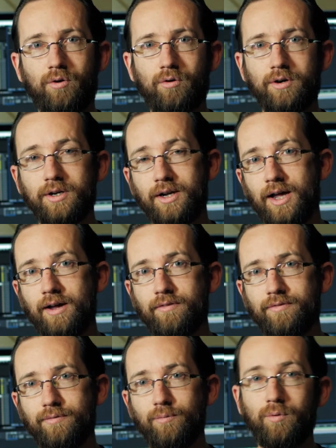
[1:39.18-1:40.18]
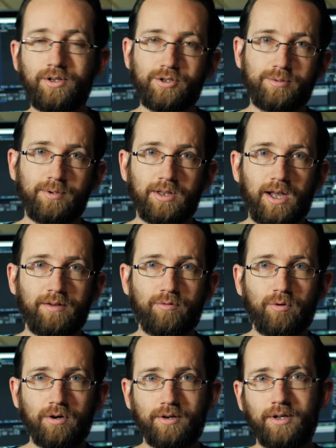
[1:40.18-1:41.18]
or you could have what used to be Life
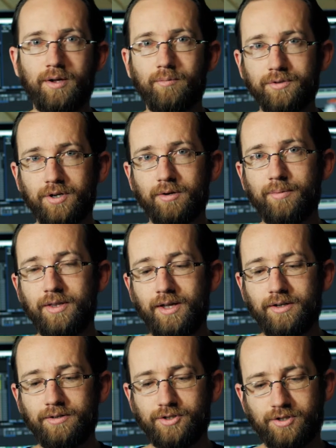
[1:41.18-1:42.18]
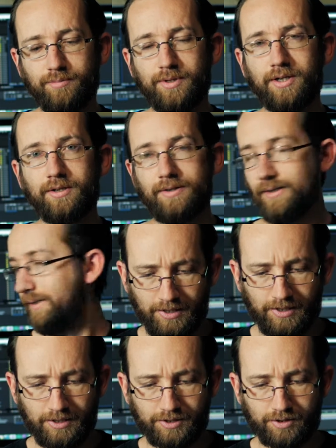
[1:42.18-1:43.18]
Ward, and we'll talk about that in just a minute.
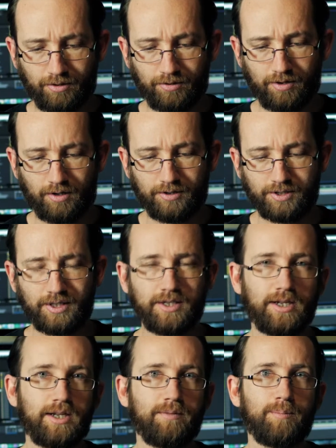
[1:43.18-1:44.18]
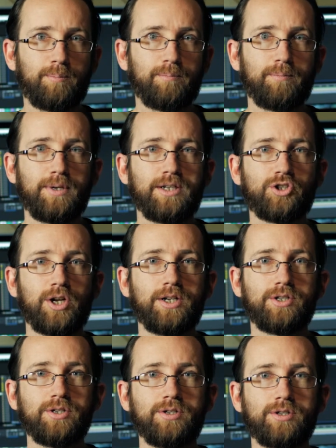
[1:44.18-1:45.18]
So the cards that didn't get many
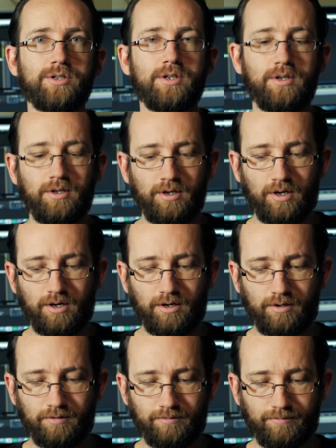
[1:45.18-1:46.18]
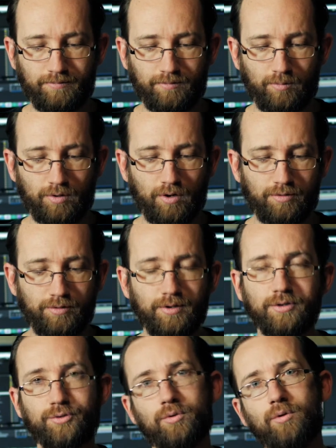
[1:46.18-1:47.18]
changes, we'll go through
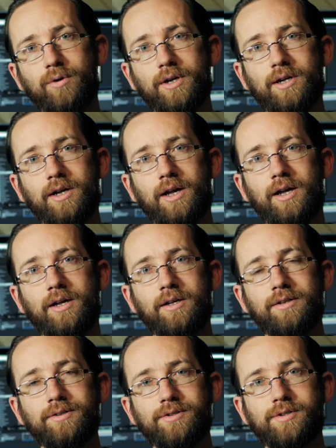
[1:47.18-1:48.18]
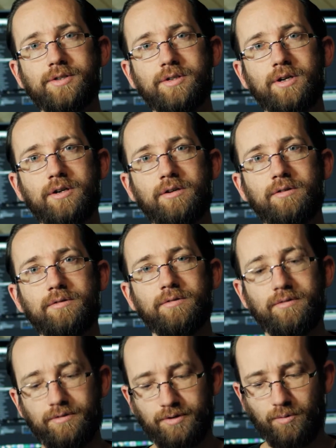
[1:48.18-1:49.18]
those real quick, and
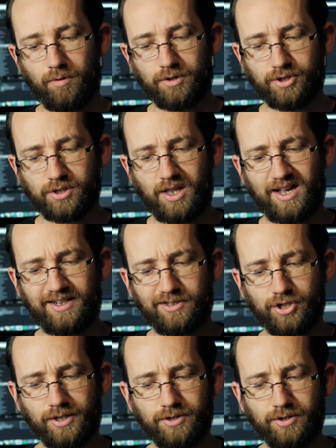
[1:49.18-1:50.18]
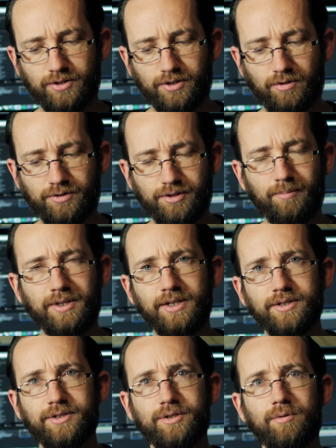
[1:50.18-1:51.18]
there were slight changes on some of
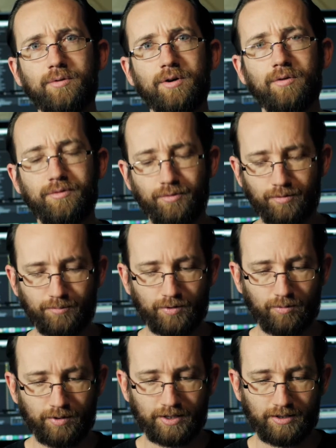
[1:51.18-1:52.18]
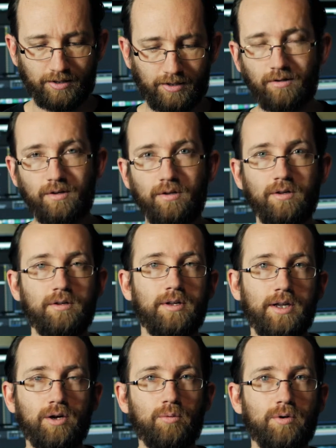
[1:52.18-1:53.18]
these, so we'll go through them real quick.
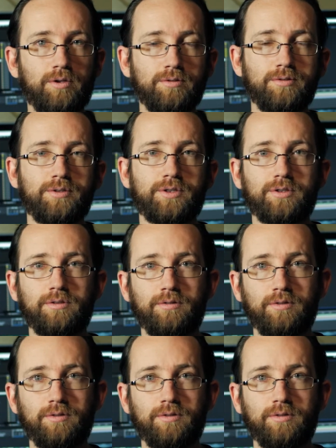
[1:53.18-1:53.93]
Heal Wounds,